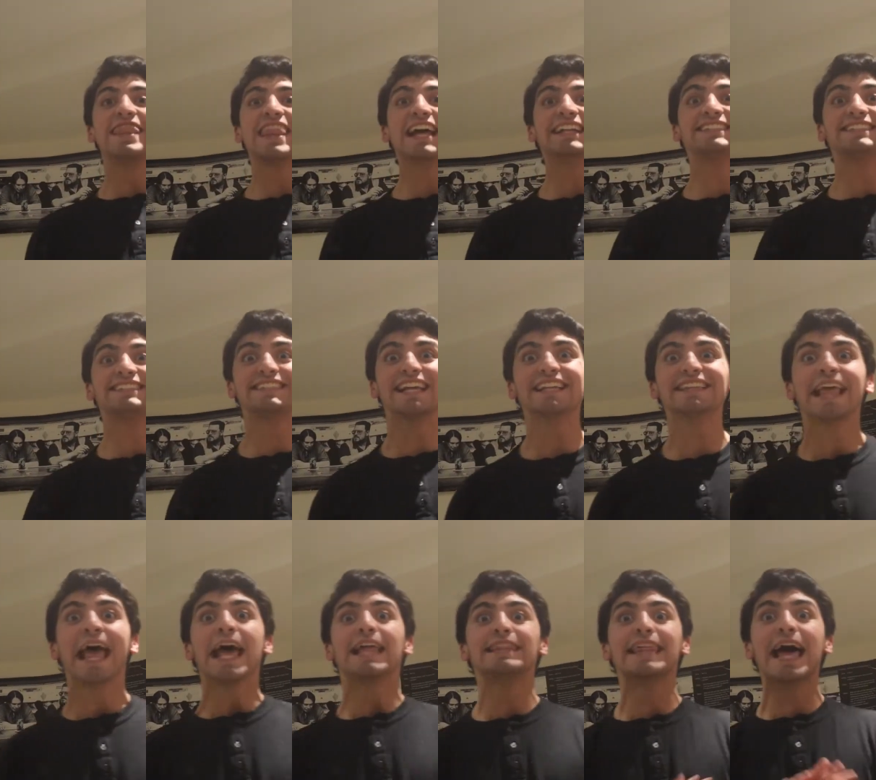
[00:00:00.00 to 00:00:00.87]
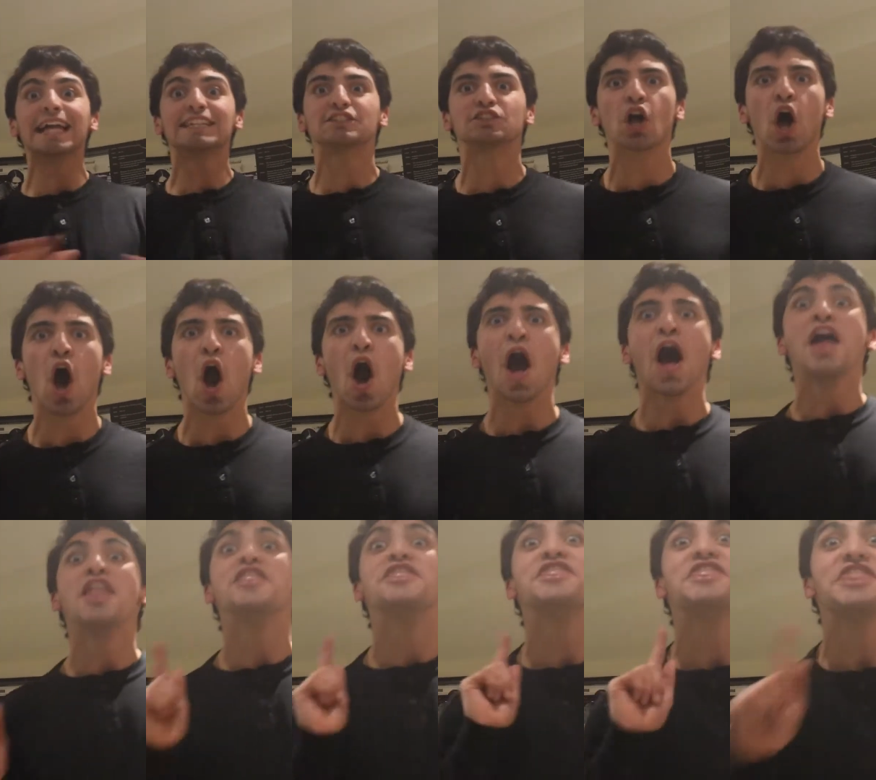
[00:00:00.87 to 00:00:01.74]
That's it. That's all
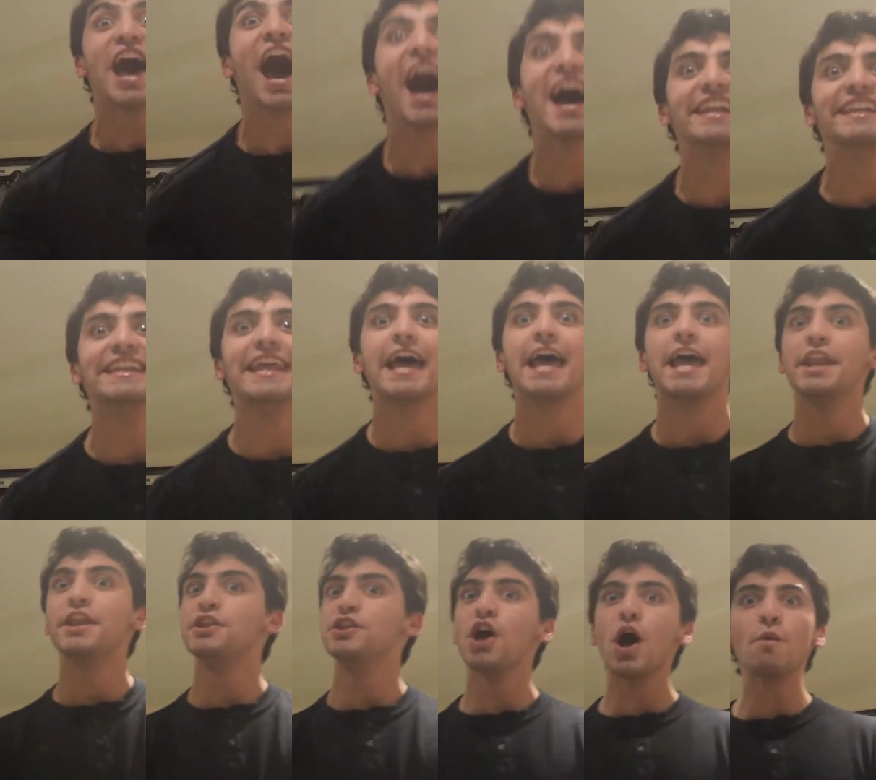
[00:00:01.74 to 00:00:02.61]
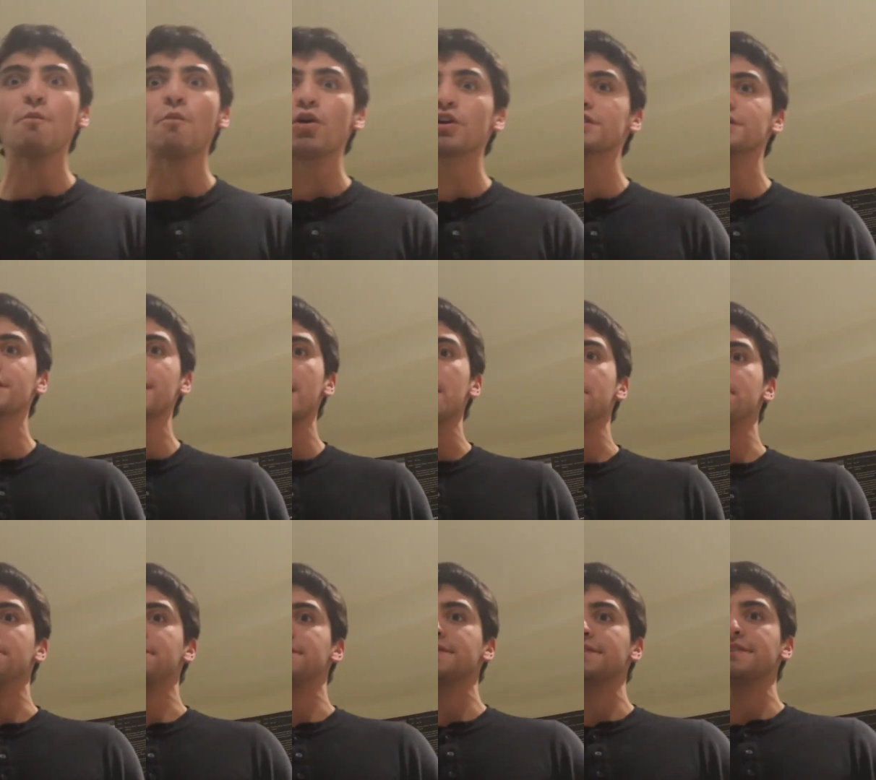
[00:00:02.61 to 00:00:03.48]
done. No more
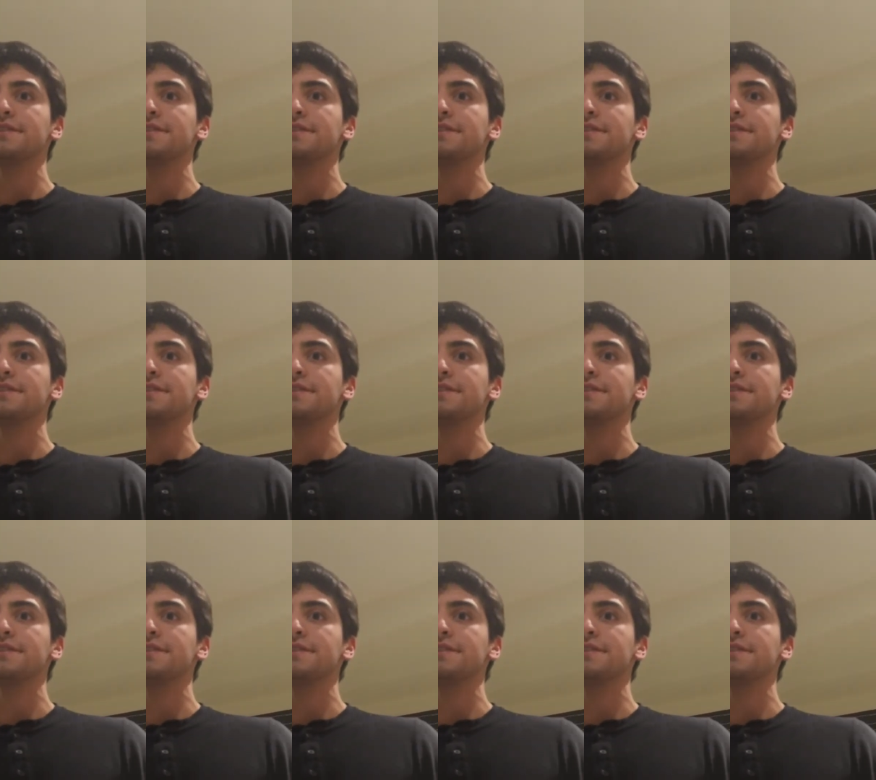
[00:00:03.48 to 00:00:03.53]
snubs.